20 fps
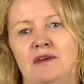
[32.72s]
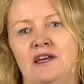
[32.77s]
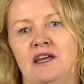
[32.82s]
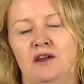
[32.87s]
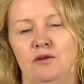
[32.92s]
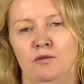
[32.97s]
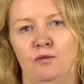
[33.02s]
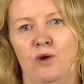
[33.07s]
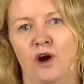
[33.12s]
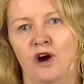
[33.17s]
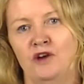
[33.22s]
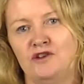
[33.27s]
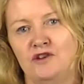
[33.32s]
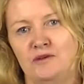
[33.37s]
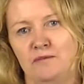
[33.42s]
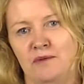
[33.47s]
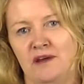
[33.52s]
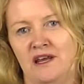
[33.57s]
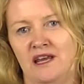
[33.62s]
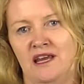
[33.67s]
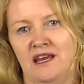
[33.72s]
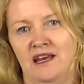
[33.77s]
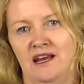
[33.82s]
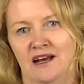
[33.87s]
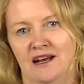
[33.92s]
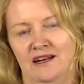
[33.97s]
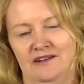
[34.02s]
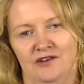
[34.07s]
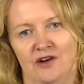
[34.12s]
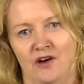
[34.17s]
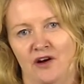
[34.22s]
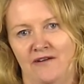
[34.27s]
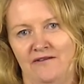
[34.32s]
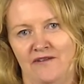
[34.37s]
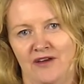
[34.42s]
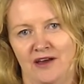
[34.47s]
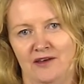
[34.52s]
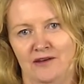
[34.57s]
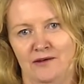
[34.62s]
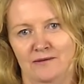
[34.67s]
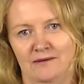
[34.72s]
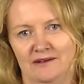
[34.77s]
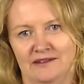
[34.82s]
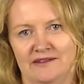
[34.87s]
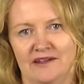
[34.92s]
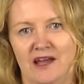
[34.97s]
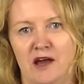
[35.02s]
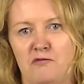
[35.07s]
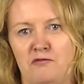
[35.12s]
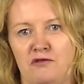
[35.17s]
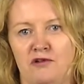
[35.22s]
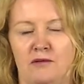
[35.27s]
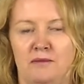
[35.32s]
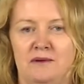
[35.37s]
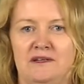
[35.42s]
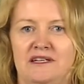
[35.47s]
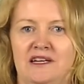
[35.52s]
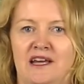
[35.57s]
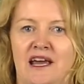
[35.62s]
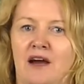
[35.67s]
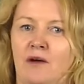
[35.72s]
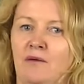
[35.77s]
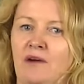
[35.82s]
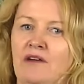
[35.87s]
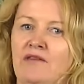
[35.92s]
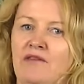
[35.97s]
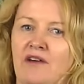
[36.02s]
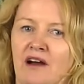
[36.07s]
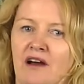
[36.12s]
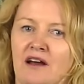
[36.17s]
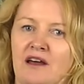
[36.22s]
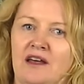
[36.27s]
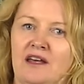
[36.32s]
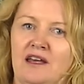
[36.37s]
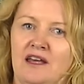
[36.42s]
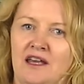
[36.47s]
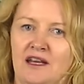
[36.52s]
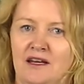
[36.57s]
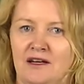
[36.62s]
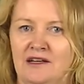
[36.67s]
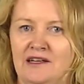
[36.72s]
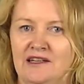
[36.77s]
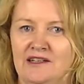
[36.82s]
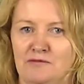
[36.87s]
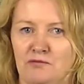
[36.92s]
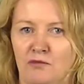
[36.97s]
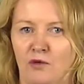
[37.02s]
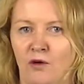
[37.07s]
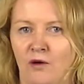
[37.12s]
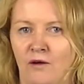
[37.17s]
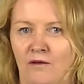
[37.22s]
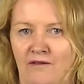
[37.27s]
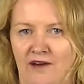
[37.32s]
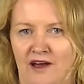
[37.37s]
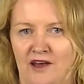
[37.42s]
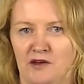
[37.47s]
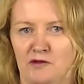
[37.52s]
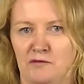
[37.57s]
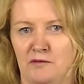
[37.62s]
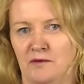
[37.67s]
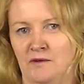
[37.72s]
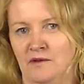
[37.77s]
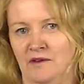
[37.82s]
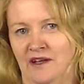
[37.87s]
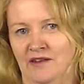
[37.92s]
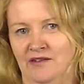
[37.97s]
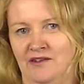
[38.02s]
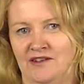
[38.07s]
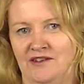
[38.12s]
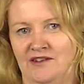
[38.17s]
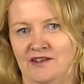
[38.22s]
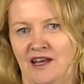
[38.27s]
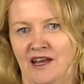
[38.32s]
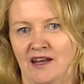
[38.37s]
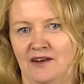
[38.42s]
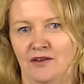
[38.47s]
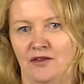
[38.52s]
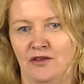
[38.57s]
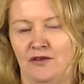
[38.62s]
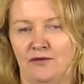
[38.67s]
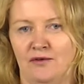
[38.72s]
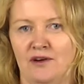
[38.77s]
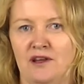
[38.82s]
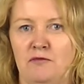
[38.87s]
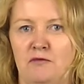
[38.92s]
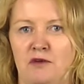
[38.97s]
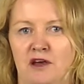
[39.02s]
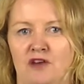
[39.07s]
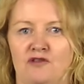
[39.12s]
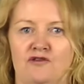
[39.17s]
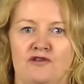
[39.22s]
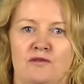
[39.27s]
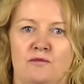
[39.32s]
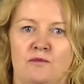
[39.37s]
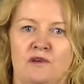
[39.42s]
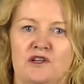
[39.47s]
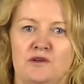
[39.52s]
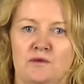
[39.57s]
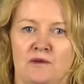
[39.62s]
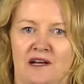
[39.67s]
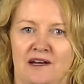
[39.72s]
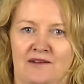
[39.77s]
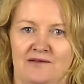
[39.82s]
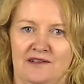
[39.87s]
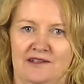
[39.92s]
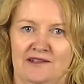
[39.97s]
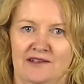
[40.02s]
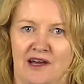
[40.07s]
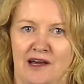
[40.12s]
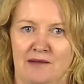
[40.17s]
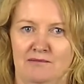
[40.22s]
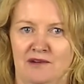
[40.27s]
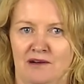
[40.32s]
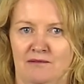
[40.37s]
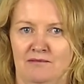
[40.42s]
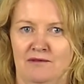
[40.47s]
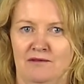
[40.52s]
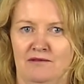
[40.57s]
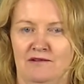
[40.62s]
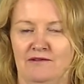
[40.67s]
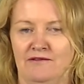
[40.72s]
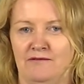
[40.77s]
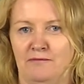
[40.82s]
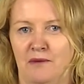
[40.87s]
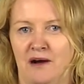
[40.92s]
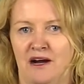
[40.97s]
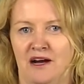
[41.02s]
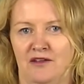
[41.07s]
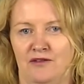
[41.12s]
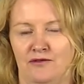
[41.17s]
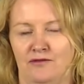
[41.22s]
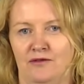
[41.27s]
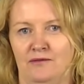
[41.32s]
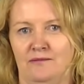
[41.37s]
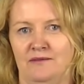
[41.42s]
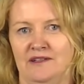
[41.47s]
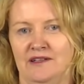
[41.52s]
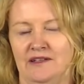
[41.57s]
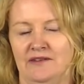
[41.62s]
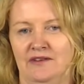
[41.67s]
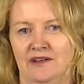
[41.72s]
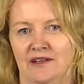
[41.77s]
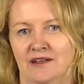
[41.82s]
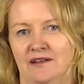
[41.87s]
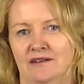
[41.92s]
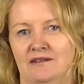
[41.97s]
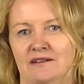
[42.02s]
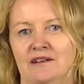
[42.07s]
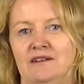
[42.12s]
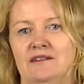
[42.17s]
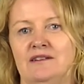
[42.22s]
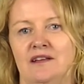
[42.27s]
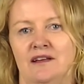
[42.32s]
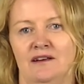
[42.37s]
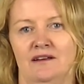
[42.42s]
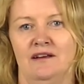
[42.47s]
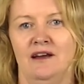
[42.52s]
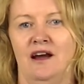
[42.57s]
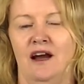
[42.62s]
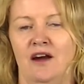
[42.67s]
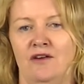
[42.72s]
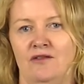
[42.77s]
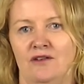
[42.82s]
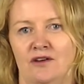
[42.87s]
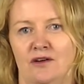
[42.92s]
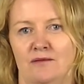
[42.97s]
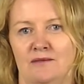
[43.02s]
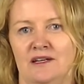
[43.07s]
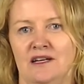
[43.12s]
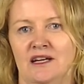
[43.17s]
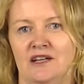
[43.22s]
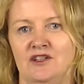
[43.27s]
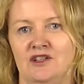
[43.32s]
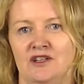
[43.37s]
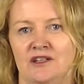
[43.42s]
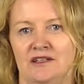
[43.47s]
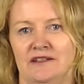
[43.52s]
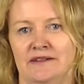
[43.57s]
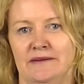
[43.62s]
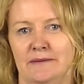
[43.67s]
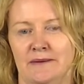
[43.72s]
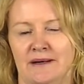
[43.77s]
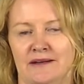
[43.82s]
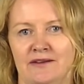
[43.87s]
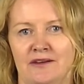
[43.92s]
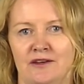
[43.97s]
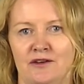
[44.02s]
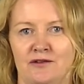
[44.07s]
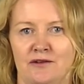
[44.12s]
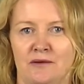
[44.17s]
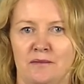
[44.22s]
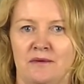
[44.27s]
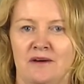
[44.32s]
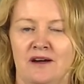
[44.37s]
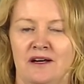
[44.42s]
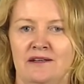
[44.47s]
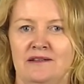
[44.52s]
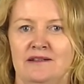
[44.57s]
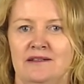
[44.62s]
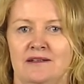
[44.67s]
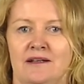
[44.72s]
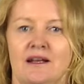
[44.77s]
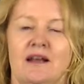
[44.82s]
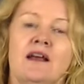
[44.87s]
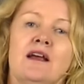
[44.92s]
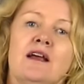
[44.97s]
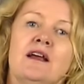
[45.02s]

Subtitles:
It won't be as high value as that property. However, it is more valuable than the standard 3-bedroom, which will have the same number of bathrooms, living areas and car accommodation as the one that you're appraising.